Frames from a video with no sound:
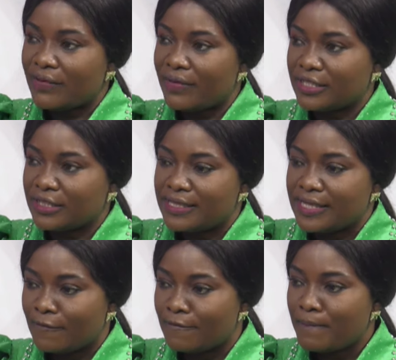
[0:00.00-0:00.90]
I write it
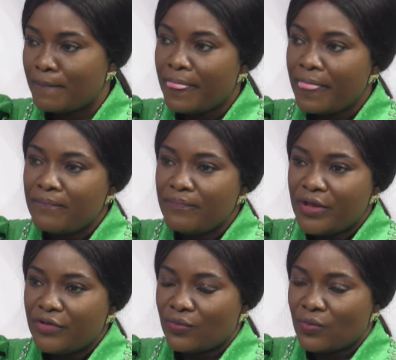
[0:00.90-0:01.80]
down.
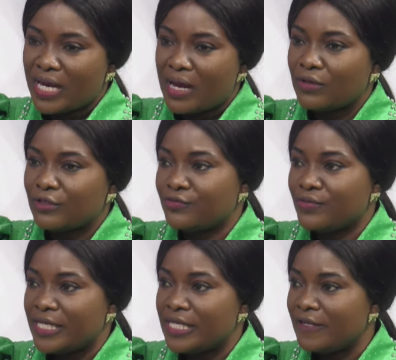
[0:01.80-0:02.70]
So when I was
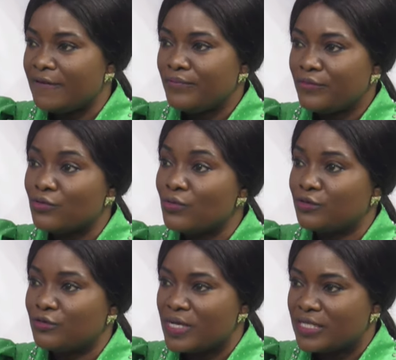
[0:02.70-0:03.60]
ready to go
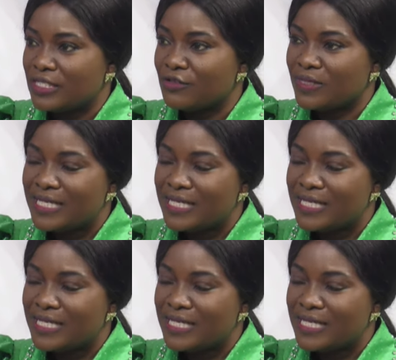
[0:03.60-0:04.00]
to the studio,